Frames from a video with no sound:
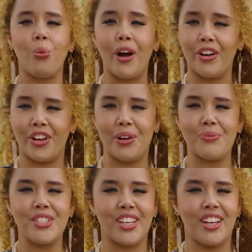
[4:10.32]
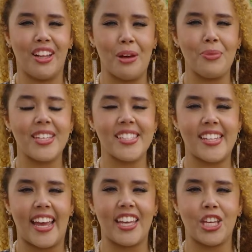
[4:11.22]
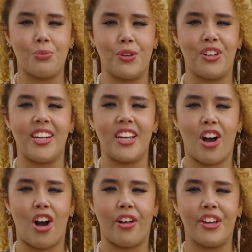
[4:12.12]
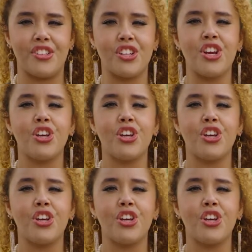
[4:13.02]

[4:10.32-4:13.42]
Welcome to Columbia State Community College.